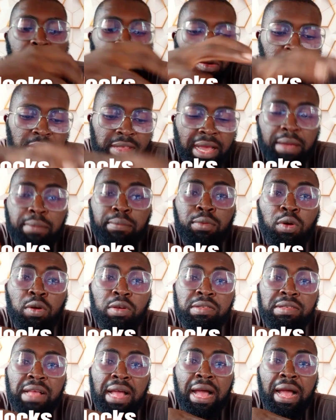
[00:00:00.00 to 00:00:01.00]
Now, time
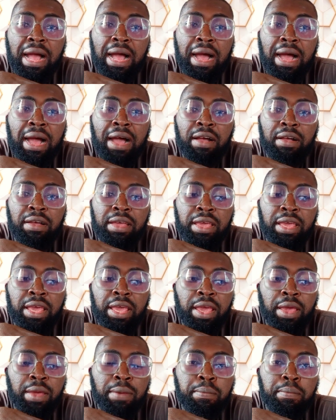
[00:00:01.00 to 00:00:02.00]
blocks are
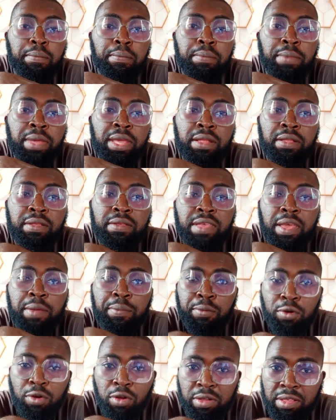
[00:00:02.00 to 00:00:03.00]
a
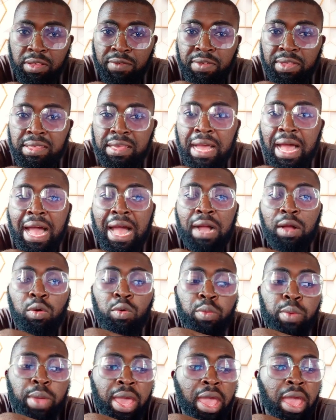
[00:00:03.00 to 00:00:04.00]
productivity hack
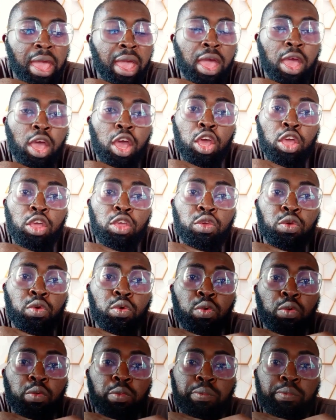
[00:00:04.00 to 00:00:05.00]
where
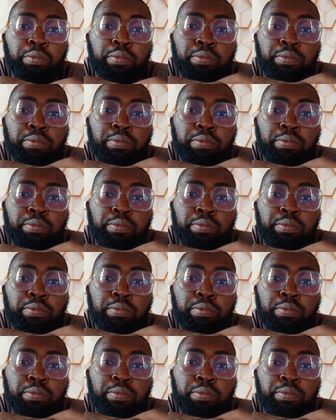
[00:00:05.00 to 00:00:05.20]
you